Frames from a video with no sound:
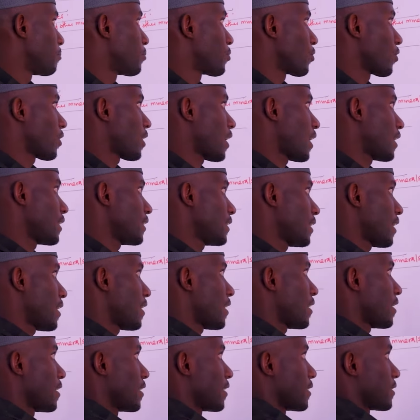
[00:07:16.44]

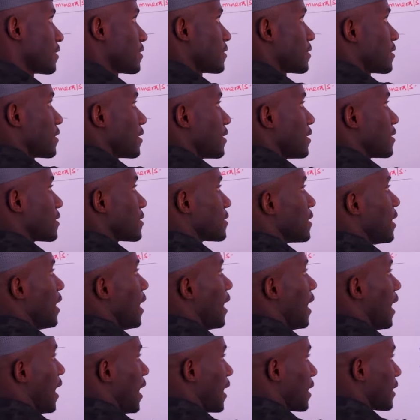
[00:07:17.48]
Brocaria things.
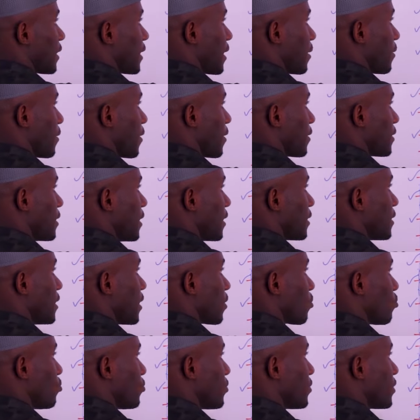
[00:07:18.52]
And
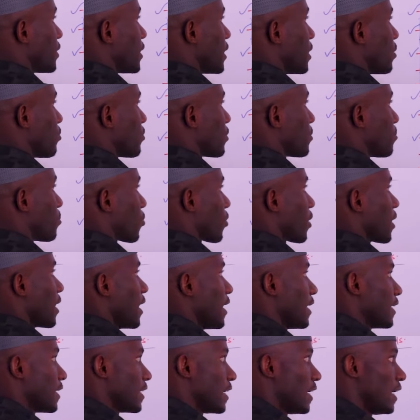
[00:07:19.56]
the good thing with
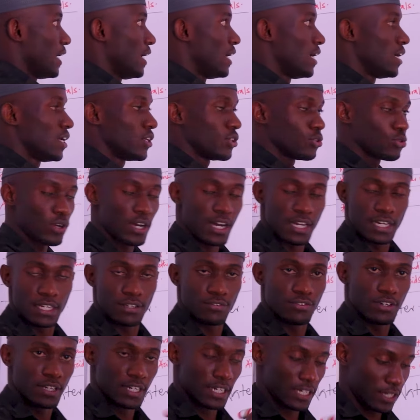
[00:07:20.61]
Brocaria, you can
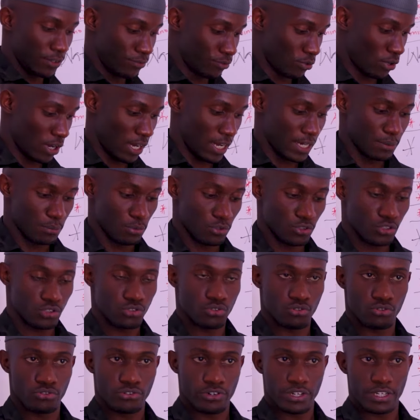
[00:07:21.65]
even leave your animals
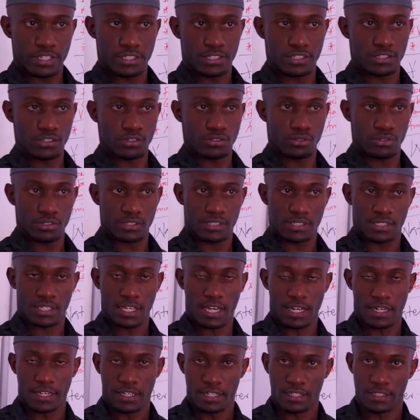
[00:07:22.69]
to graze in those
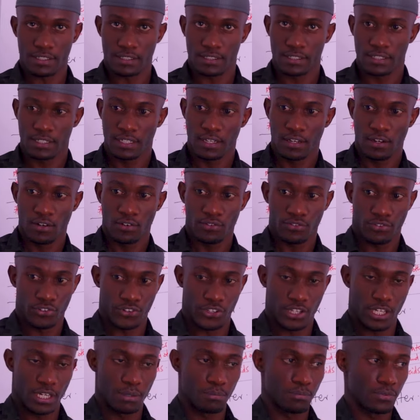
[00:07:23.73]
gardens.
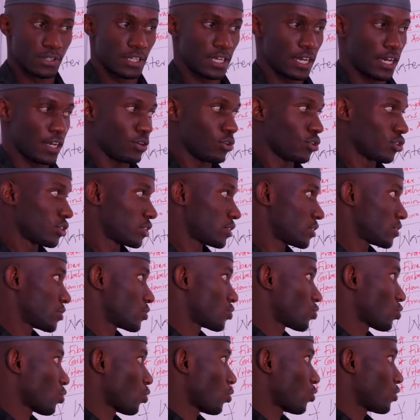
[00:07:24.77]
For them, they are not
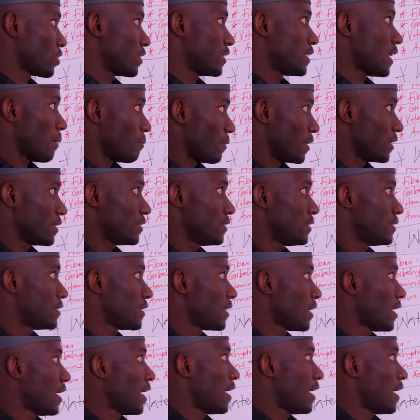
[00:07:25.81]
so damaged